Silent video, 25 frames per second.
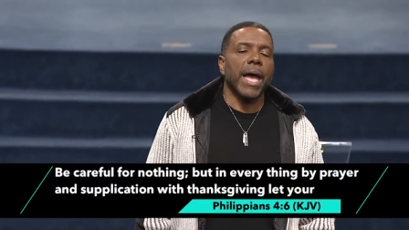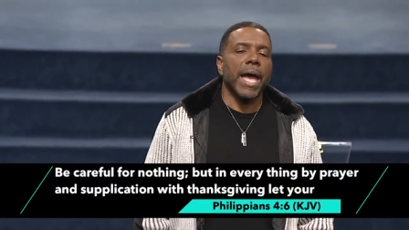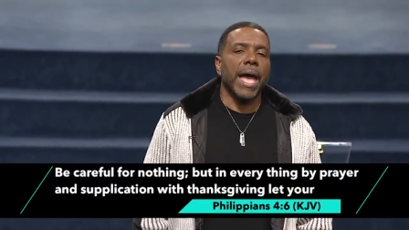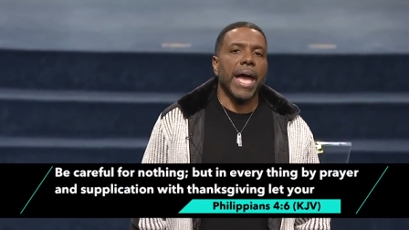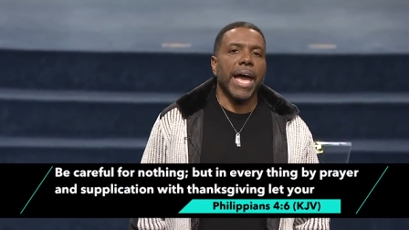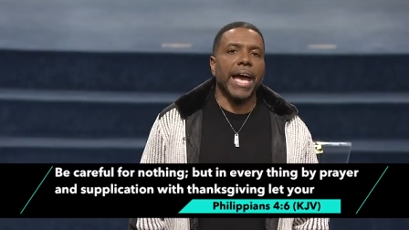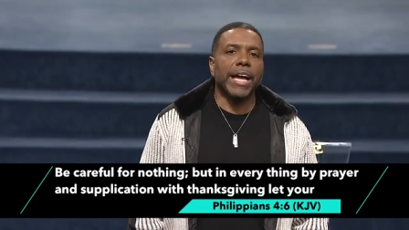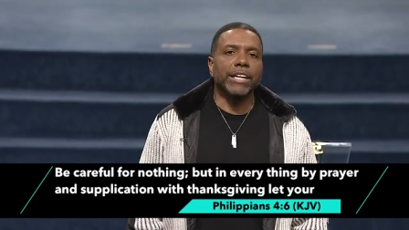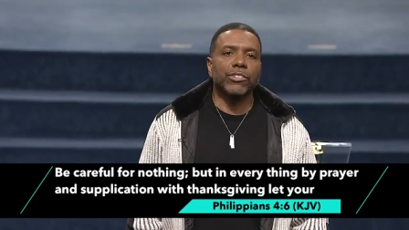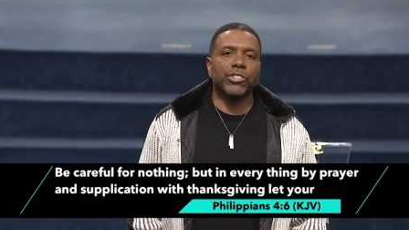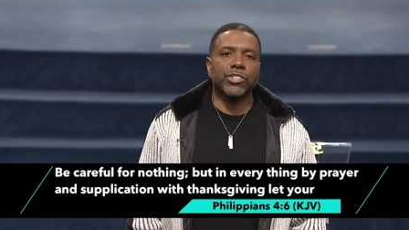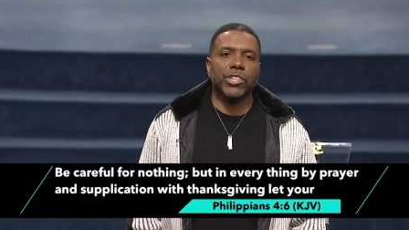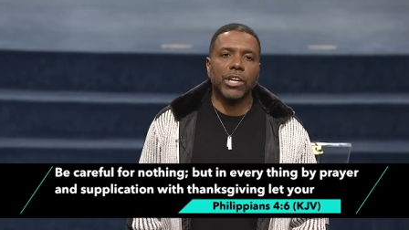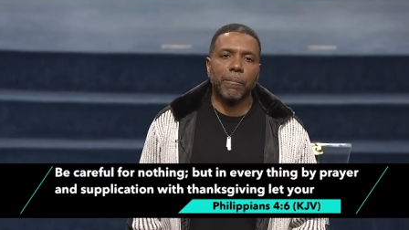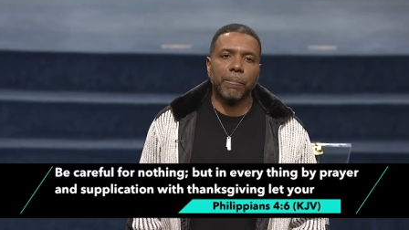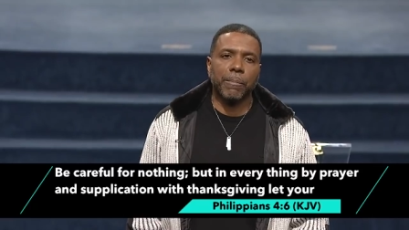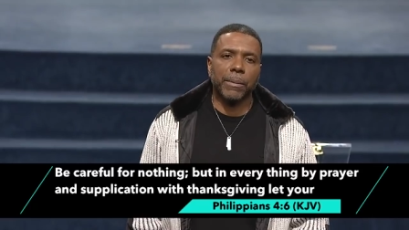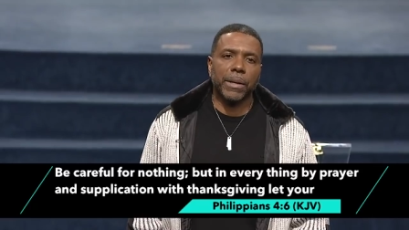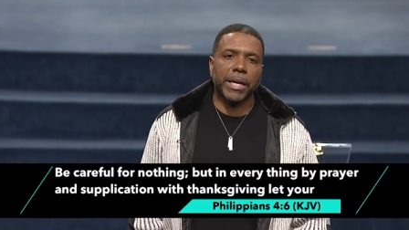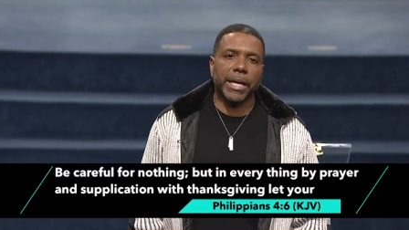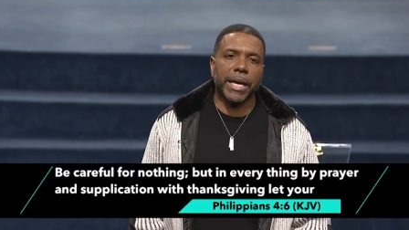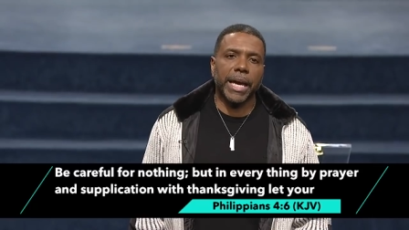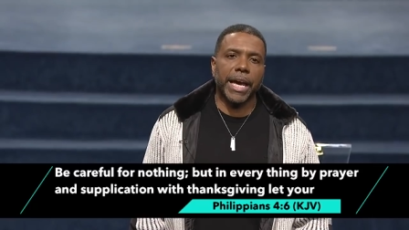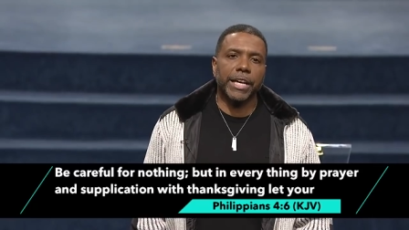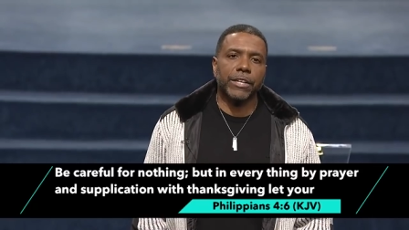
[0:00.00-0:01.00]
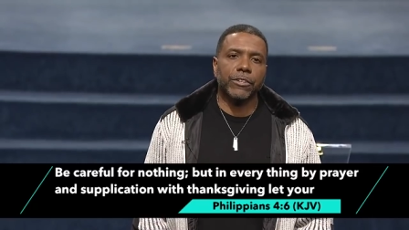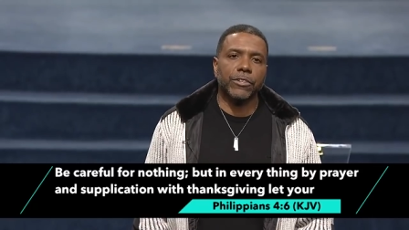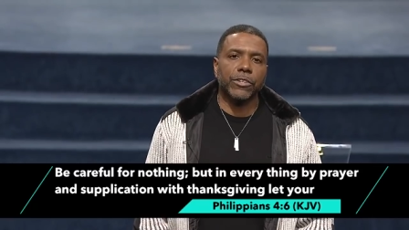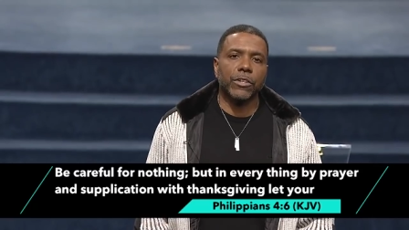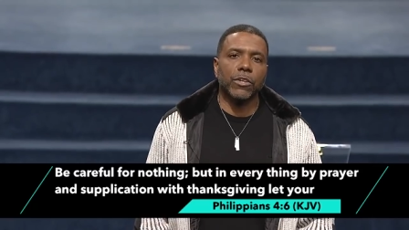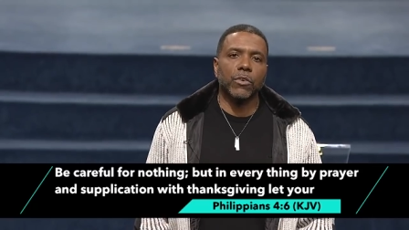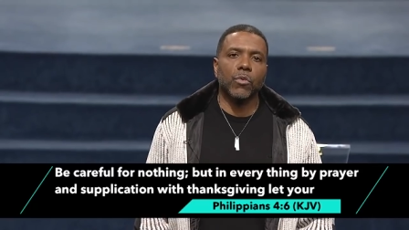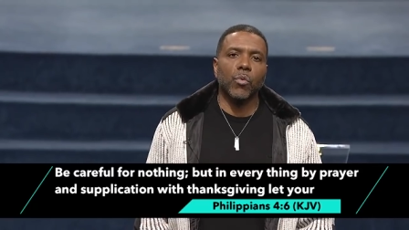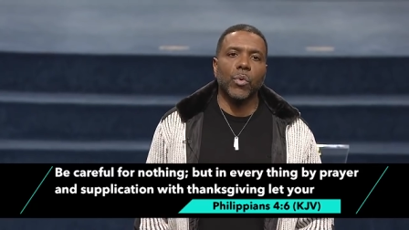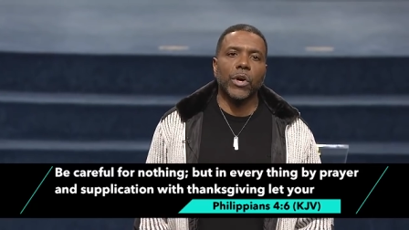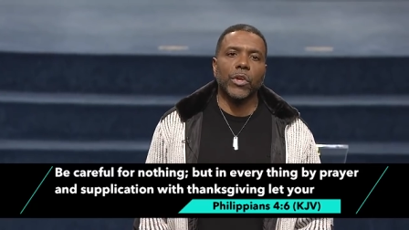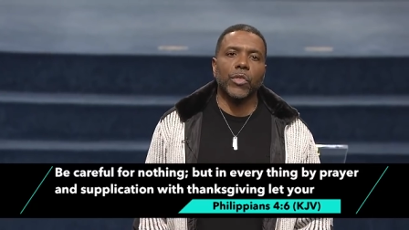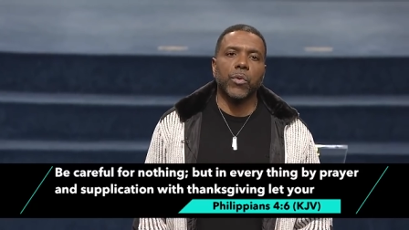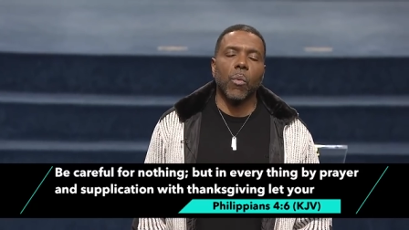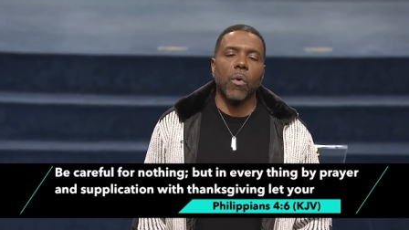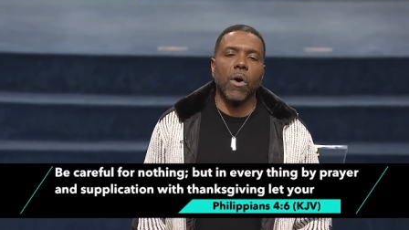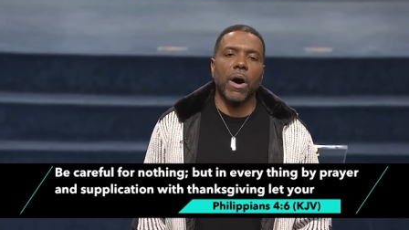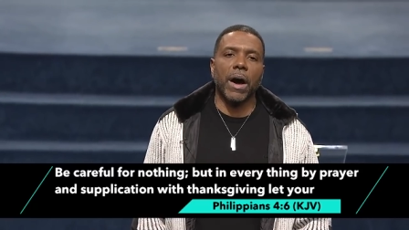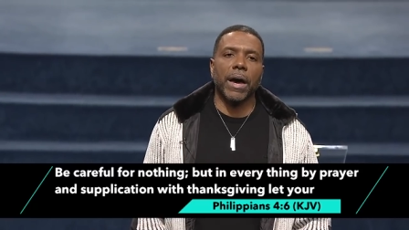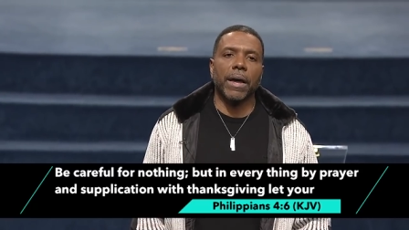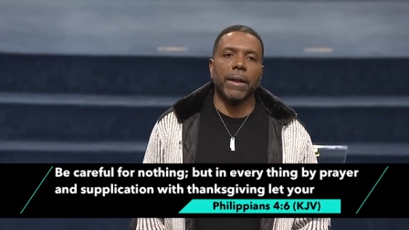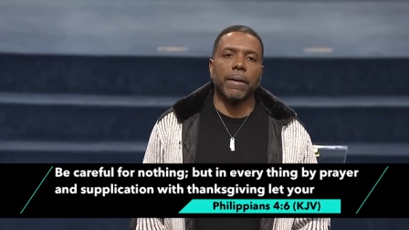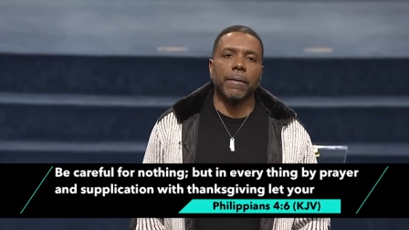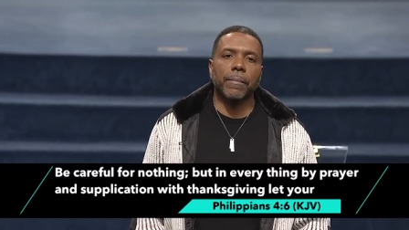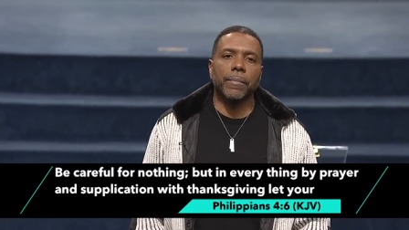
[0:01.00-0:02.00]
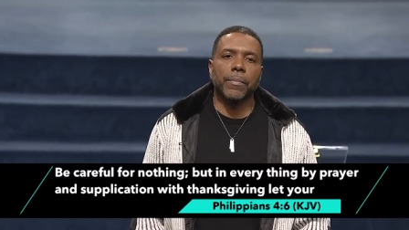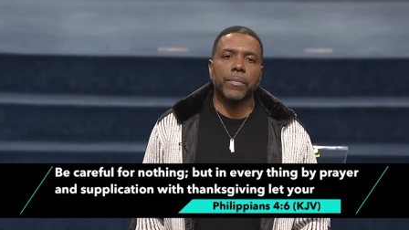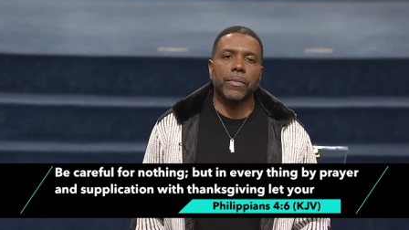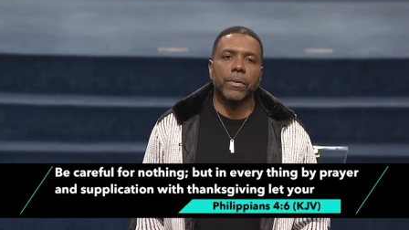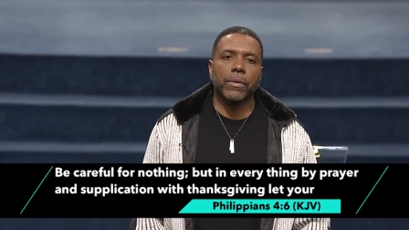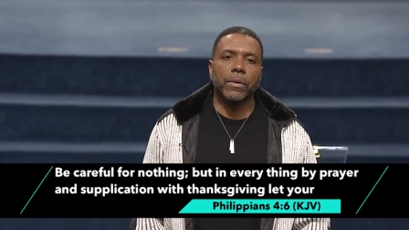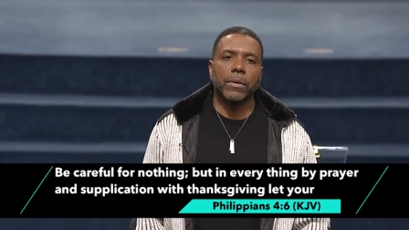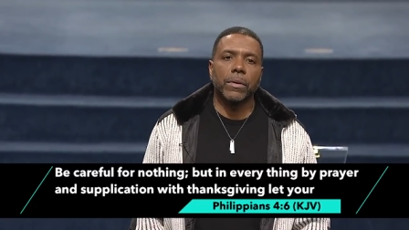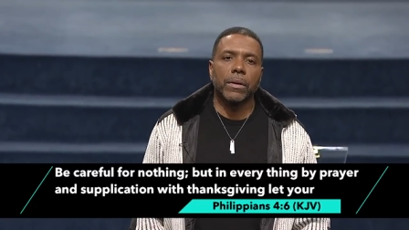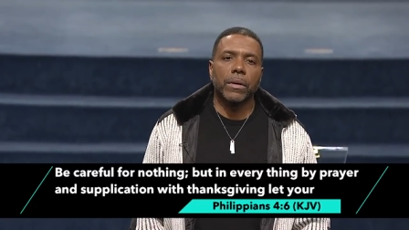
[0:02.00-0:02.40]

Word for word: and supplication with what?